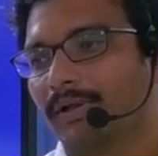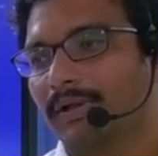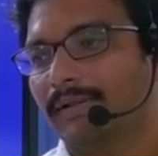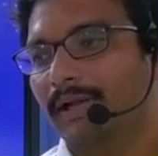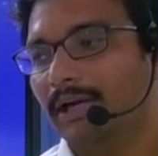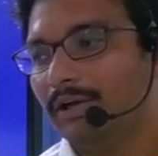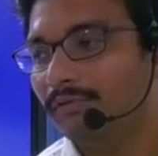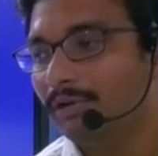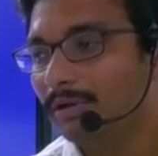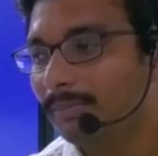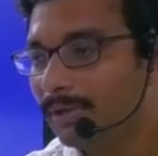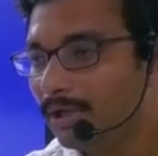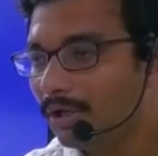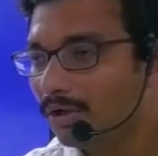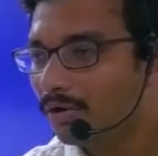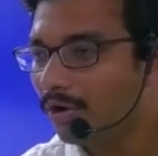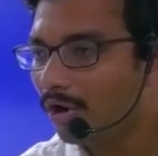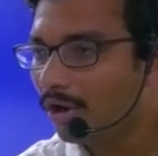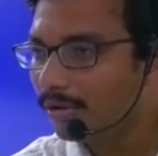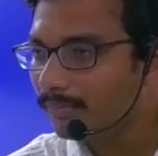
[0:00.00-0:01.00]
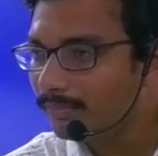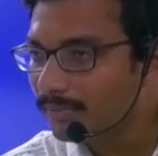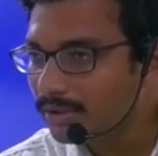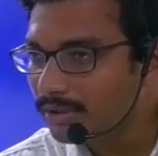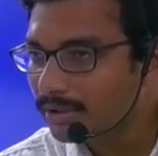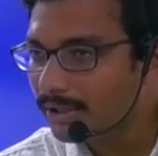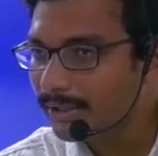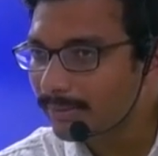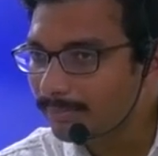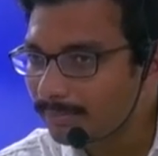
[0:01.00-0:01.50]
That will be a
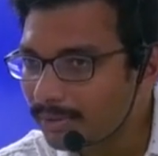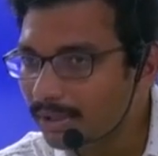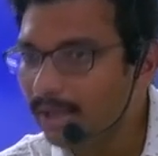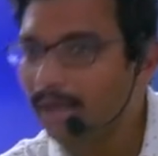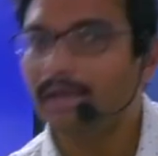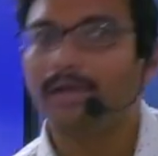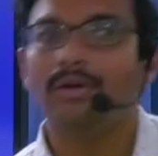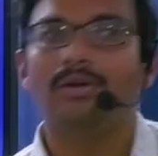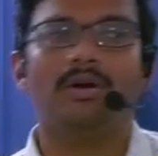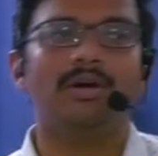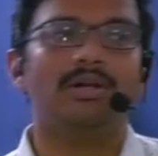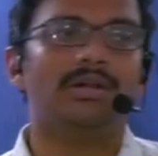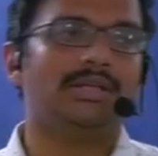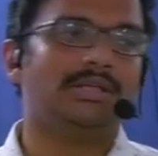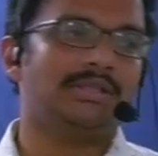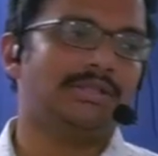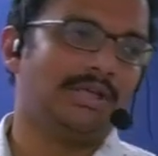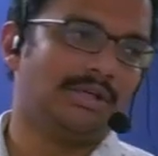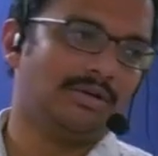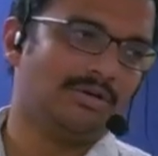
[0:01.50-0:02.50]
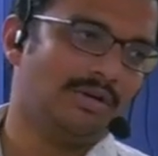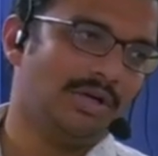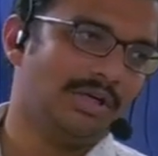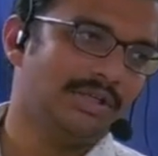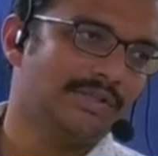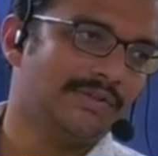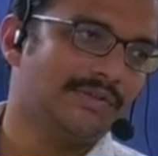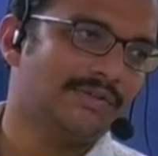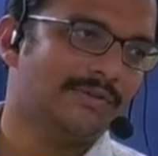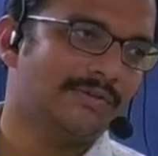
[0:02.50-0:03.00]
common theme behind all these
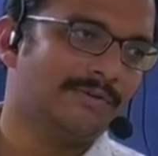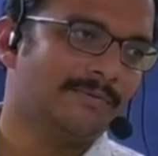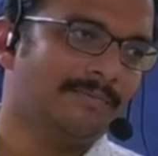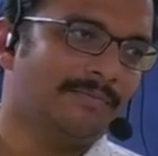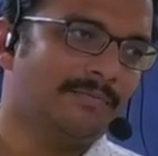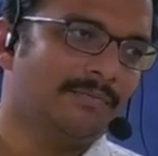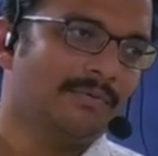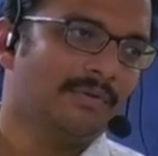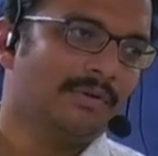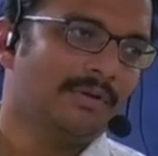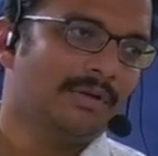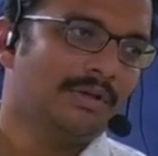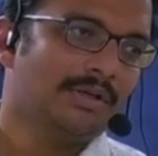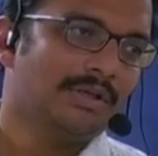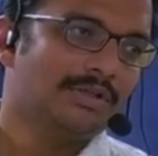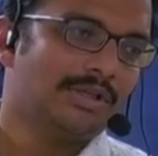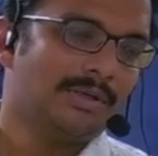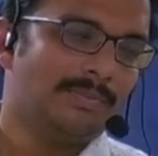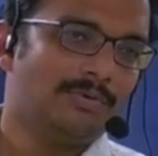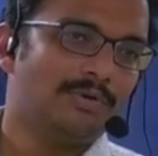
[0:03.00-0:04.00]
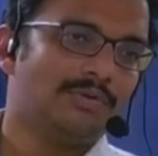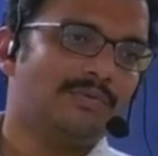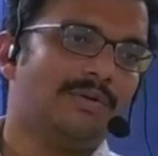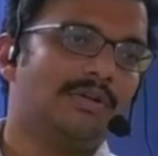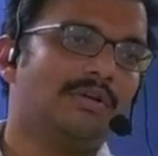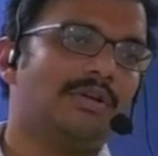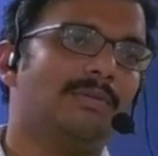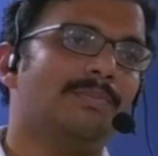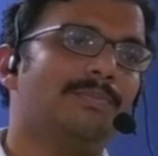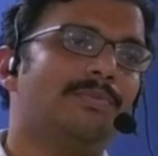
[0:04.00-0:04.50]
technologies. Suppose
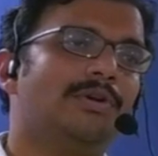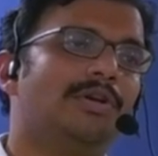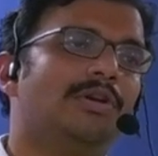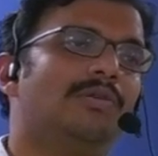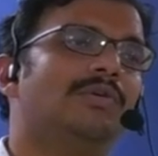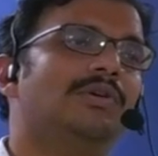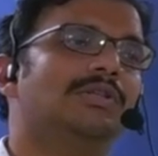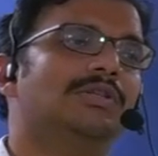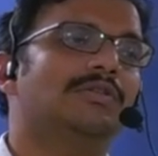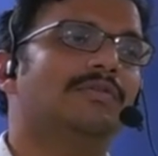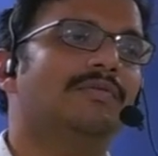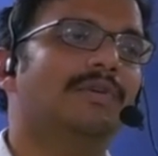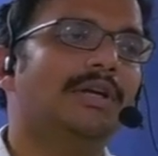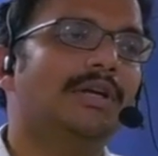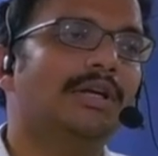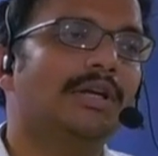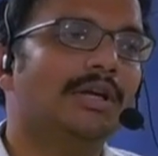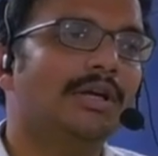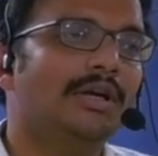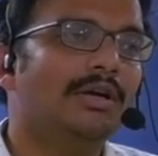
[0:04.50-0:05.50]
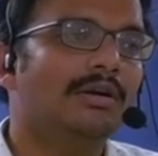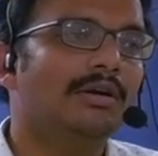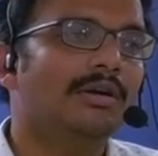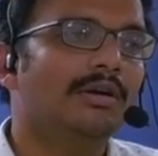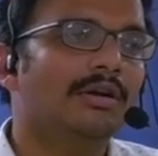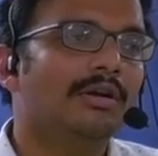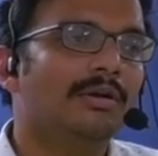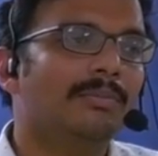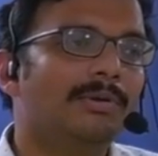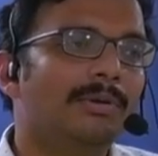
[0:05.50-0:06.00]
when computer was invented,
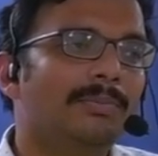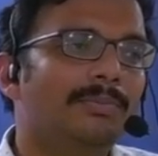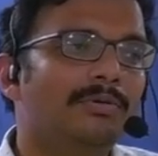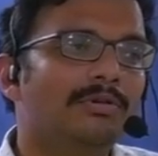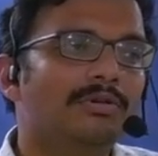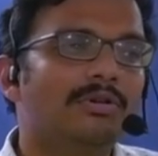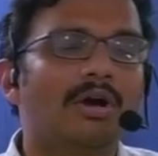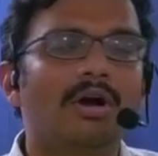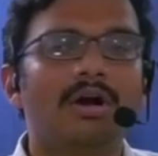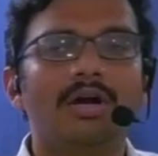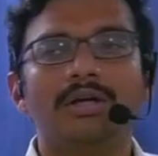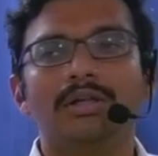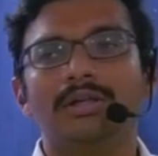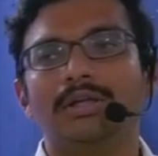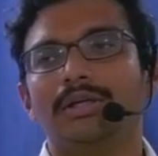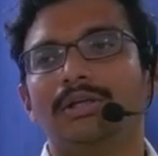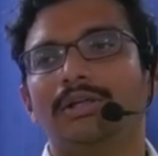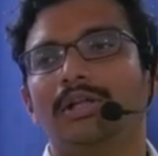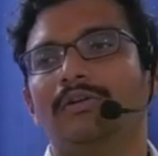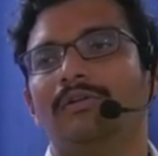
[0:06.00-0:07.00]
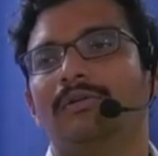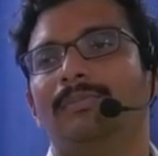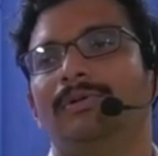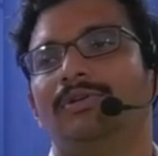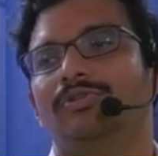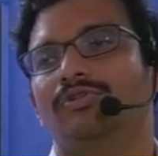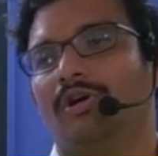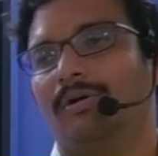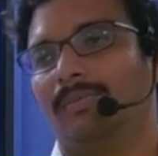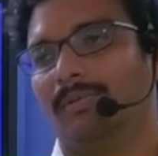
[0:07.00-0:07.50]
people thought that there will be
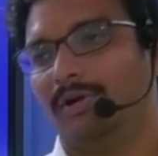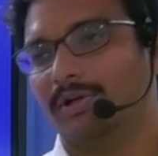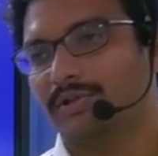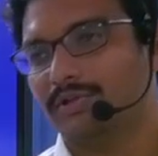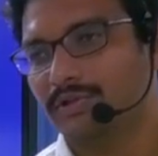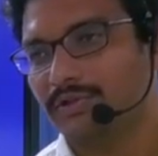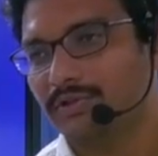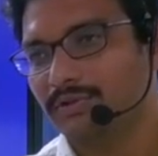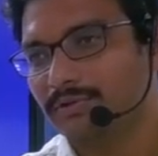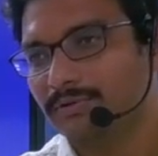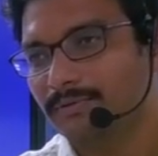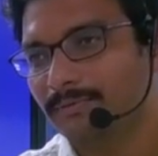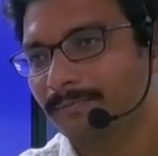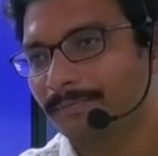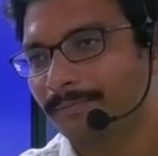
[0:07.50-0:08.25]
job loss.